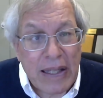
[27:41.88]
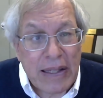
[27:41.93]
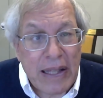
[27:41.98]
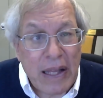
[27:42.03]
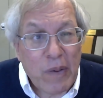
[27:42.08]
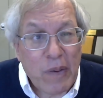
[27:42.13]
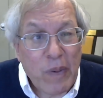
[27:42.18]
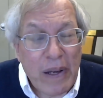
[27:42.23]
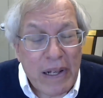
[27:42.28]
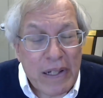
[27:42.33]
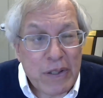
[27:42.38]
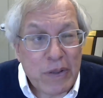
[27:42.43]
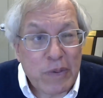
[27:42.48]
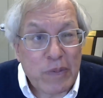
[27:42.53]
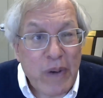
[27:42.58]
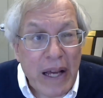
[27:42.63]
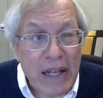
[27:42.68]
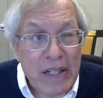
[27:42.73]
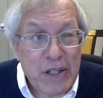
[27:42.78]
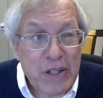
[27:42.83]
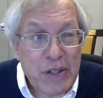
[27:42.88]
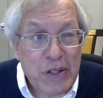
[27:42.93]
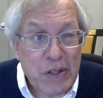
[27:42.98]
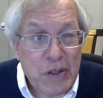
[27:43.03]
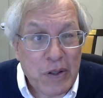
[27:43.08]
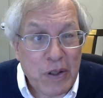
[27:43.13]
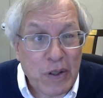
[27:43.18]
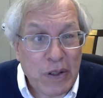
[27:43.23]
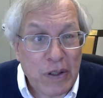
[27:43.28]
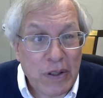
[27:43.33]
They went to
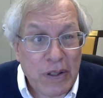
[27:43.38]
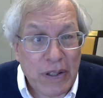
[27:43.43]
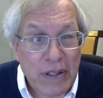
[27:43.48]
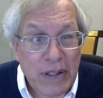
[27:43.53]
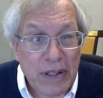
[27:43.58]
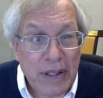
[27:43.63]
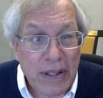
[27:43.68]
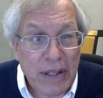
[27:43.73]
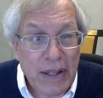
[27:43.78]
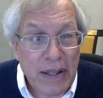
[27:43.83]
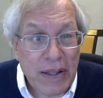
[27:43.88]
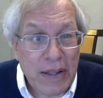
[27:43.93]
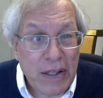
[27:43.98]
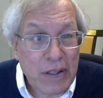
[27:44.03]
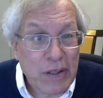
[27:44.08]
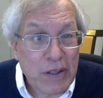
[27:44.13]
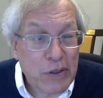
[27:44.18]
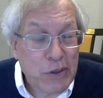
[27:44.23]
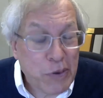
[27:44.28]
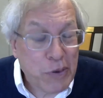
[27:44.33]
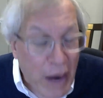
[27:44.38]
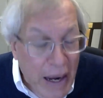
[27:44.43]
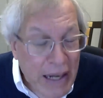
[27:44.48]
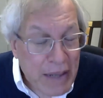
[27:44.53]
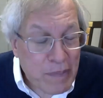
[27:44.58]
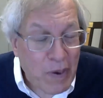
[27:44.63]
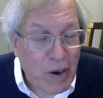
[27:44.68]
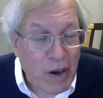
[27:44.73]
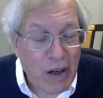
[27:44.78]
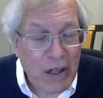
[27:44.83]
register the
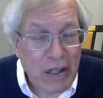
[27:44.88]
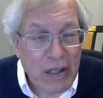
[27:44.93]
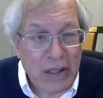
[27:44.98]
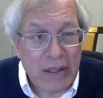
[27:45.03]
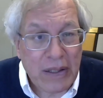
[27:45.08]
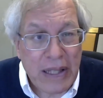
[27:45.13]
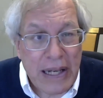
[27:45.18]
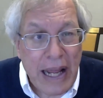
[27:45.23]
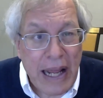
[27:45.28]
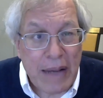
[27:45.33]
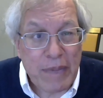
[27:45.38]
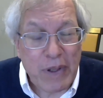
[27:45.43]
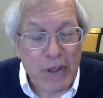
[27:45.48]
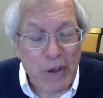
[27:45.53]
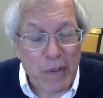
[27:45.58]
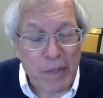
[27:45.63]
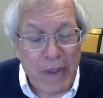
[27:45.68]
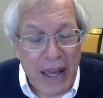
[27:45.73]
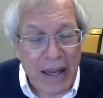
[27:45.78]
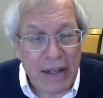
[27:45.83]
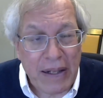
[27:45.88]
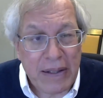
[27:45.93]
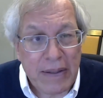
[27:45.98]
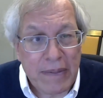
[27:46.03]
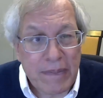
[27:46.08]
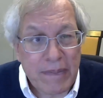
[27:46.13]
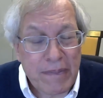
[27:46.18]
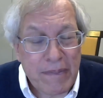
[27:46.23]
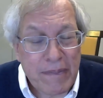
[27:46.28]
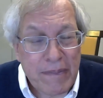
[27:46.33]
trademark, the name of their band,
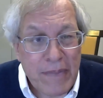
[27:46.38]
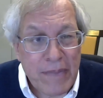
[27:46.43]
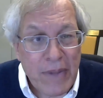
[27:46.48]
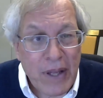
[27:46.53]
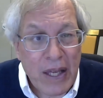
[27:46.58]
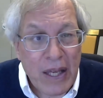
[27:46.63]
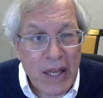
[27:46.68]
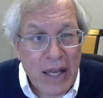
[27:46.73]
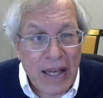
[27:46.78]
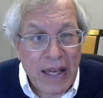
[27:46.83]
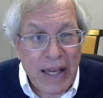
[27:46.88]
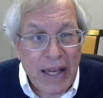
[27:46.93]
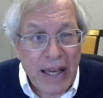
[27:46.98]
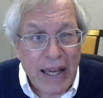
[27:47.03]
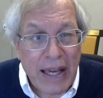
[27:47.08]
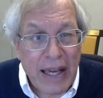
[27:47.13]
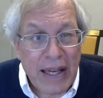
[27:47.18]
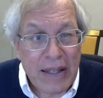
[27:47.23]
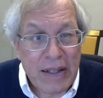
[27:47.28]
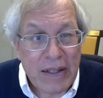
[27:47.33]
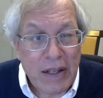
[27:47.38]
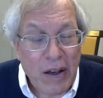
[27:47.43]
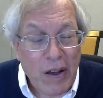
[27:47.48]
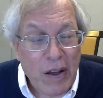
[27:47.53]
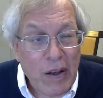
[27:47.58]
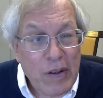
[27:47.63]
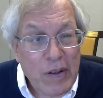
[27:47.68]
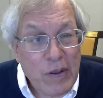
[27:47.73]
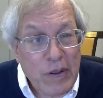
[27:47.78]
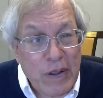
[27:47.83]
and
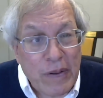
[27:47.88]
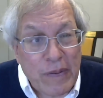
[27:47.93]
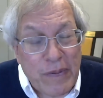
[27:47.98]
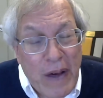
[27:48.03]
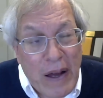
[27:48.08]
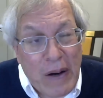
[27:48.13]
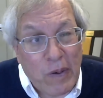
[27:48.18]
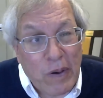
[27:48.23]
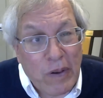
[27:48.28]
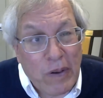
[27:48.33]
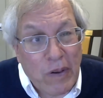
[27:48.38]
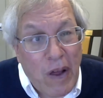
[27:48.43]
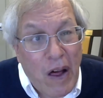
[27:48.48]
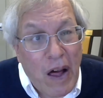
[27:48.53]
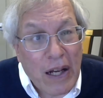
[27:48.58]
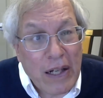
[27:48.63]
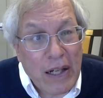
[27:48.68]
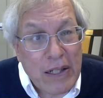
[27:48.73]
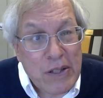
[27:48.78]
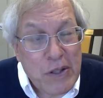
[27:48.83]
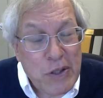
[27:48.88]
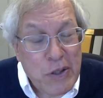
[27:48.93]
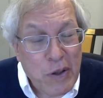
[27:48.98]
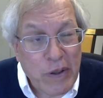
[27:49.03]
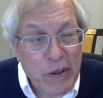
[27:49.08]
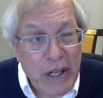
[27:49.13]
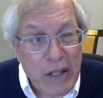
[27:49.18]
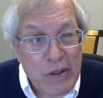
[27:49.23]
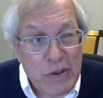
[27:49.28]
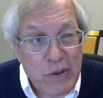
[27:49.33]
under the federal law
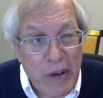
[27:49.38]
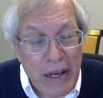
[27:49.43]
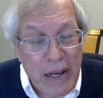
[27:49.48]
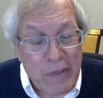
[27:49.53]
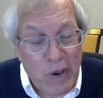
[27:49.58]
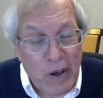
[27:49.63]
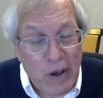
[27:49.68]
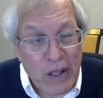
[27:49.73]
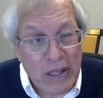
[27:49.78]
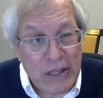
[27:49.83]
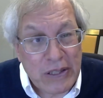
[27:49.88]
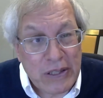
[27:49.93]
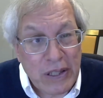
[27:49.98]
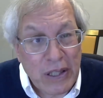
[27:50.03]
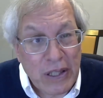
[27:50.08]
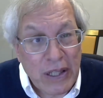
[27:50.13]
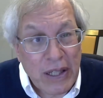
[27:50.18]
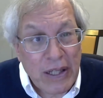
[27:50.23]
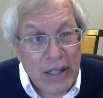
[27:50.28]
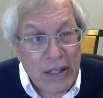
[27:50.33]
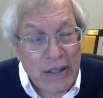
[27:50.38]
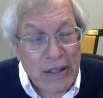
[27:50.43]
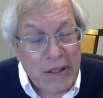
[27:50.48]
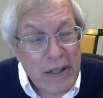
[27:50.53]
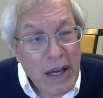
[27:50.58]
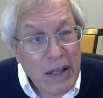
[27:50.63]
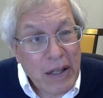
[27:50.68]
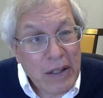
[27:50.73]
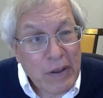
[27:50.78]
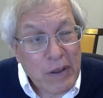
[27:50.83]
concerning trademarks,
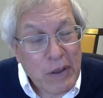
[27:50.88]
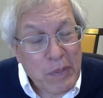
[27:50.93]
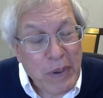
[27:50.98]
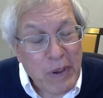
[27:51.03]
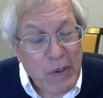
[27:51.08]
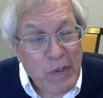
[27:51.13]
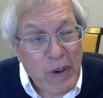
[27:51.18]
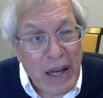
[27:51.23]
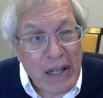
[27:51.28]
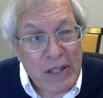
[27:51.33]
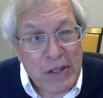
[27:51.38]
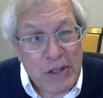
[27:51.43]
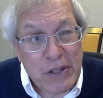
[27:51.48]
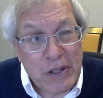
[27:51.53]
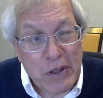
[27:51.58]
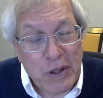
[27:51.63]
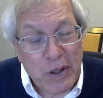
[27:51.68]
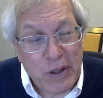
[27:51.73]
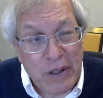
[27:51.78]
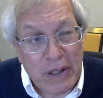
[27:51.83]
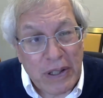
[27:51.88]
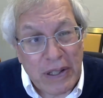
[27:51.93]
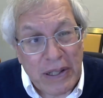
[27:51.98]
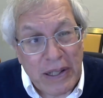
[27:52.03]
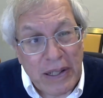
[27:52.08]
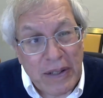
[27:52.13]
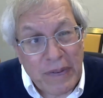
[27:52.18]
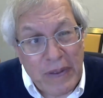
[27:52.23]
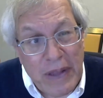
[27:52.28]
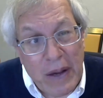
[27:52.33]
none could be registered
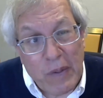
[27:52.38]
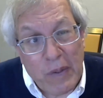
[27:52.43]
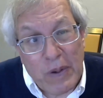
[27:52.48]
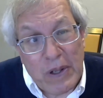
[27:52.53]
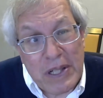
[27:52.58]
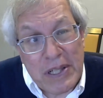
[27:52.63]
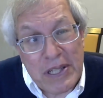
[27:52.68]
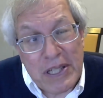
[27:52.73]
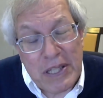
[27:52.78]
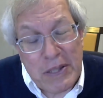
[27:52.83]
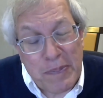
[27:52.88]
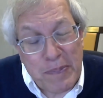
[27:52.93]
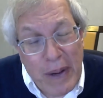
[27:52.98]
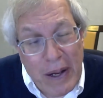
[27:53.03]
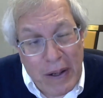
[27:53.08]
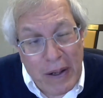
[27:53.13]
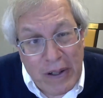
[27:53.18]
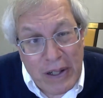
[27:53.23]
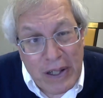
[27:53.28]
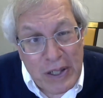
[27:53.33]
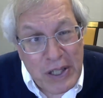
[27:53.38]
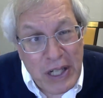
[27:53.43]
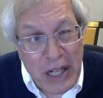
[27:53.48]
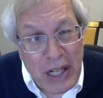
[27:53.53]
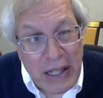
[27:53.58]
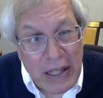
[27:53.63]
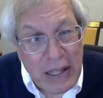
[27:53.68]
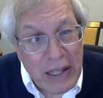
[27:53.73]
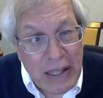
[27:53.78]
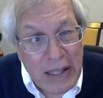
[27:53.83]
if they were
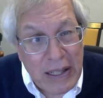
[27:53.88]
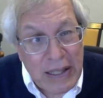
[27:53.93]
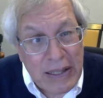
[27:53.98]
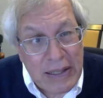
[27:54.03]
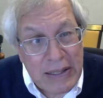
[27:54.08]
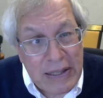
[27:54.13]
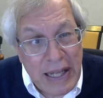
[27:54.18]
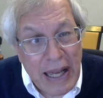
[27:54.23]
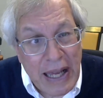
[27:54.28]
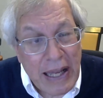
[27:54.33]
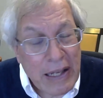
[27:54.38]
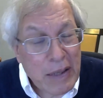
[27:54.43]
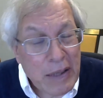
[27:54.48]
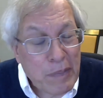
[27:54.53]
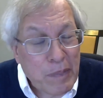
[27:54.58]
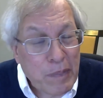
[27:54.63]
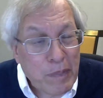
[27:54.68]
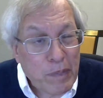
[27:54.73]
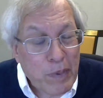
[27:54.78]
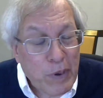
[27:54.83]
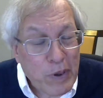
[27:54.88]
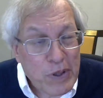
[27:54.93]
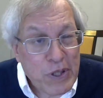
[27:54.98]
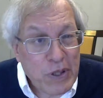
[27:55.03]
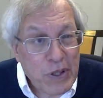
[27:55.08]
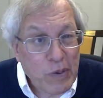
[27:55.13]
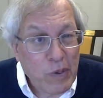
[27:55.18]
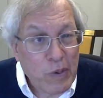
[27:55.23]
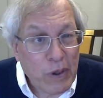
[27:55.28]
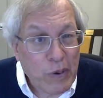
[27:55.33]
disparaging to any
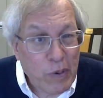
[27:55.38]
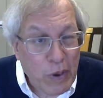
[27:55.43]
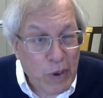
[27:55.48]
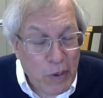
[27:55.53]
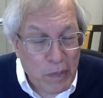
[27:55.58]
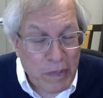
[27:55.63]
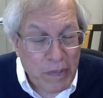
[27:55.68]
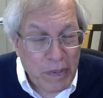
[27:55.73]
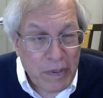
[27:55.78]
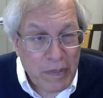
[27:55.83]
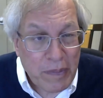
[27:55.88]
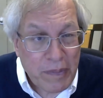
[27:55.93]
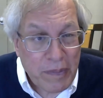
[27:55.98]
person or group.